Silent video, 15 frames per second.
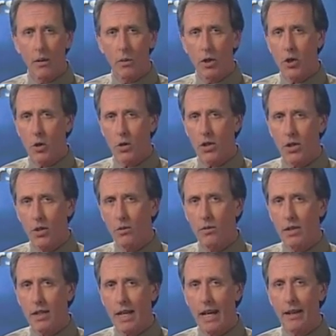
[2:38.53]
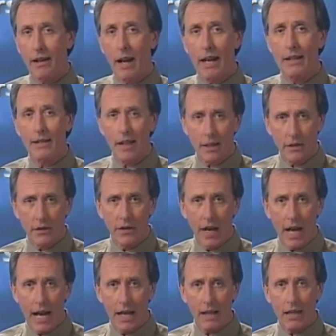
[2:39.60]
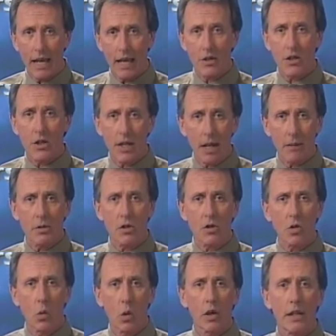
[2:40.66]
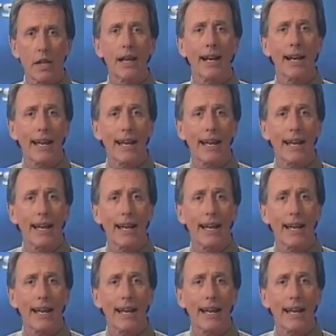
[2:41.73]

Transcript: which your students can identify as steps toward